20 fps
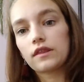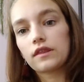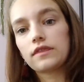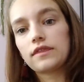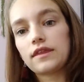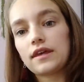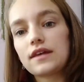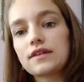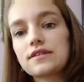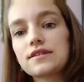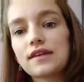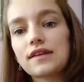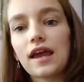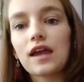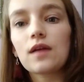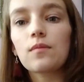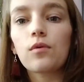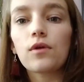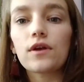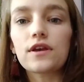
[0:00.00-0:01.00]
This
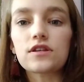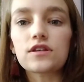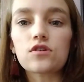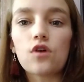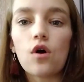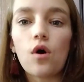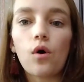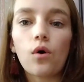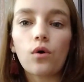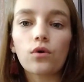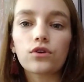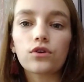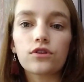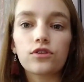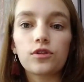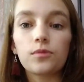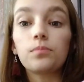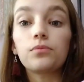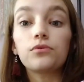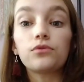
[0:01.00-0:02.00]
cable is
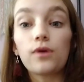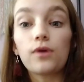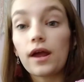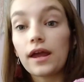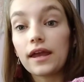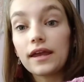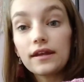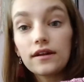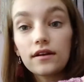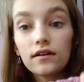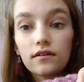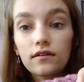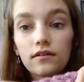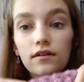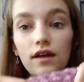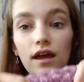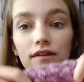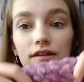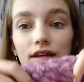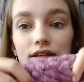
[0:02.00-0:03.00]
called the braid,
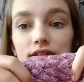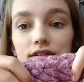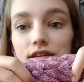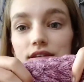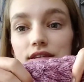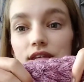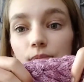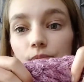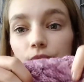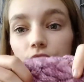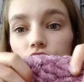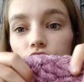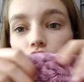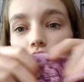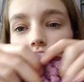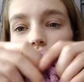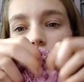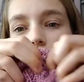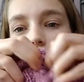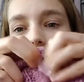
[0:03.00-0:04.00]
and that's a separate
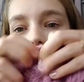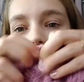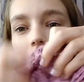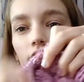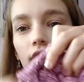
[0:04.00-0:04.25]
chart.